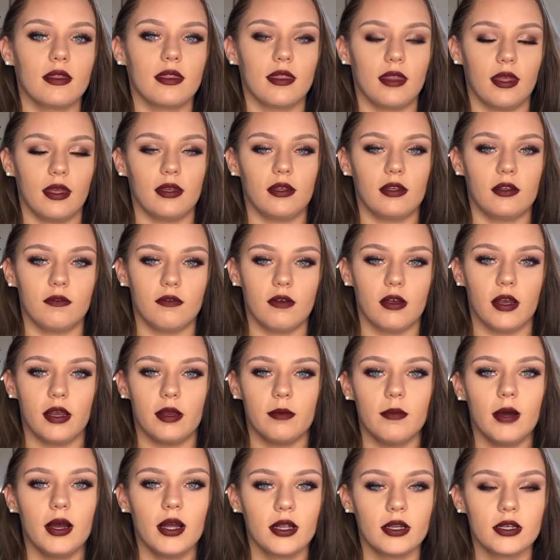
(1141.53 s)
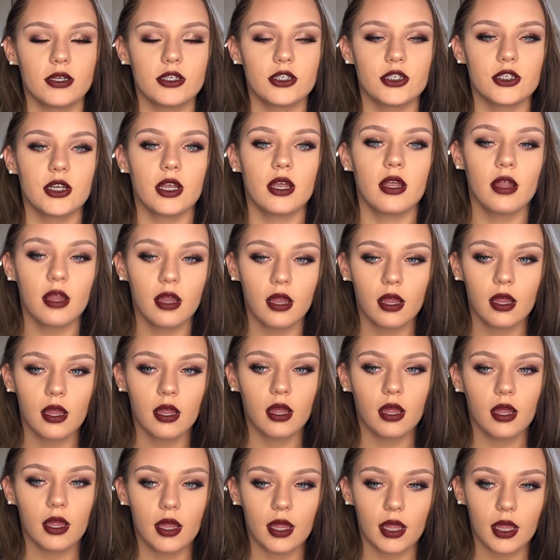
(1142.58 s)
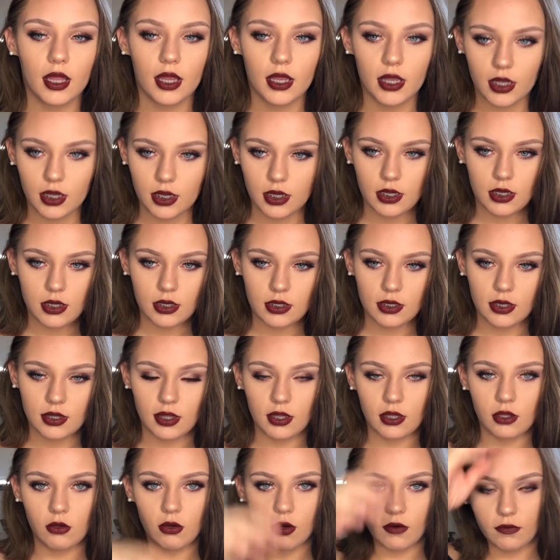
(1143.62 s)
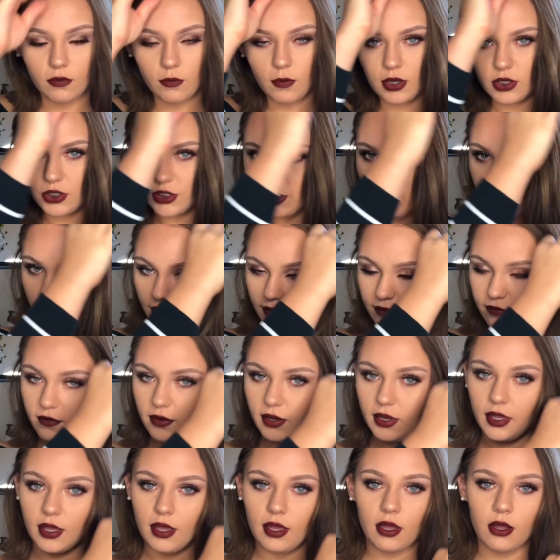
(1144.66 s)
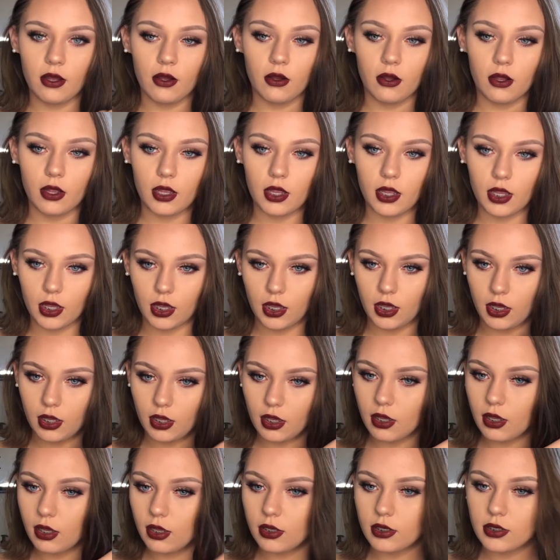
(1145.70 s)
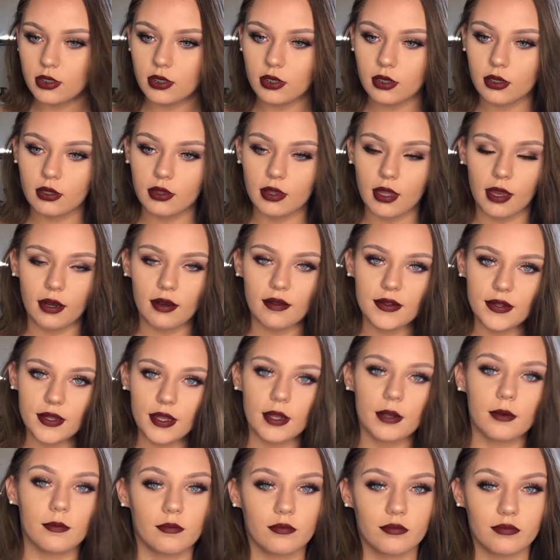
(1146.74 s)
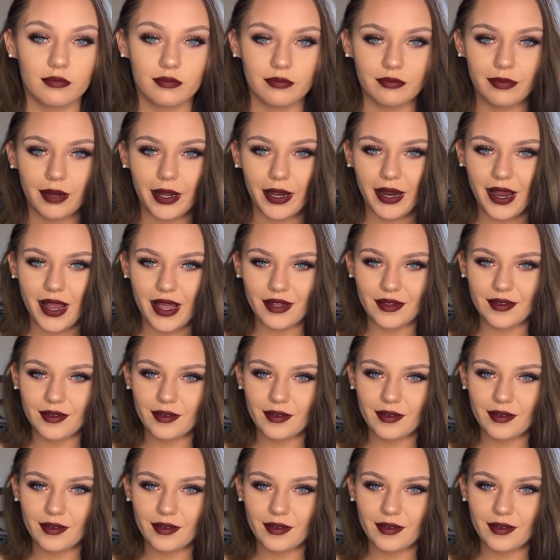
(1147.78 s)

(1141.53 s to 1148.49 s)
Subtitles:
Thank you very much. And thank you all for watching this video. And that is it. Bye, guys.